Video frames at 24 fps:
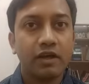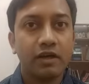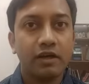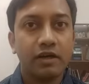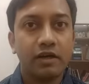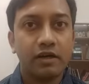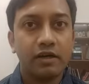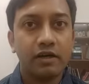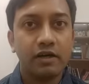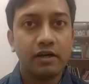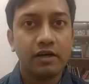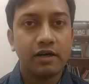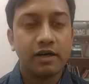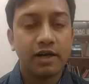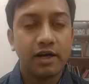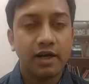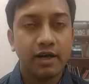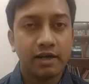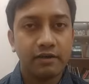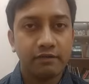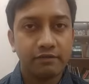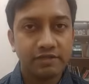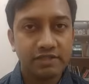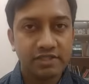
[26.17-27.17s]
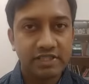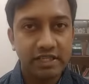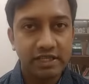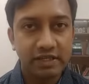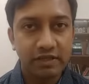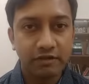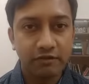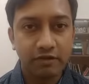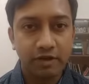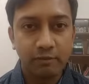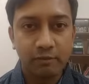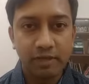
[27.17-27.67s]
I have
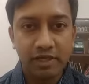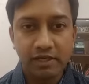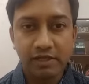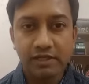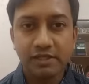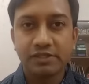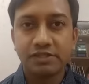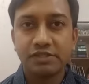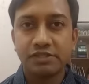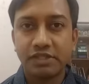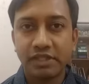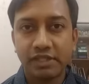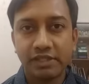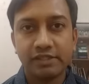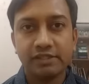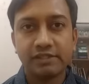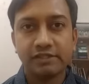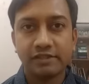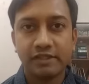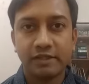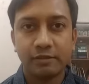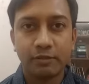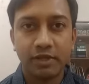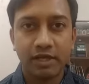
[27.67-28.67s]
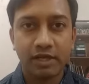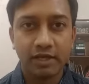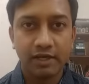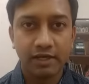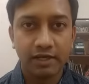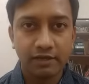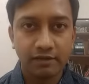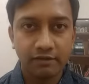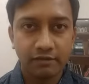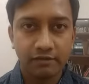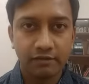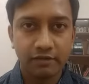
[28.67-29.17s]
seen tremendous changes in my
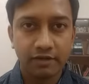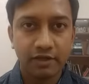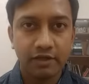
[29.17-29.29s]
life.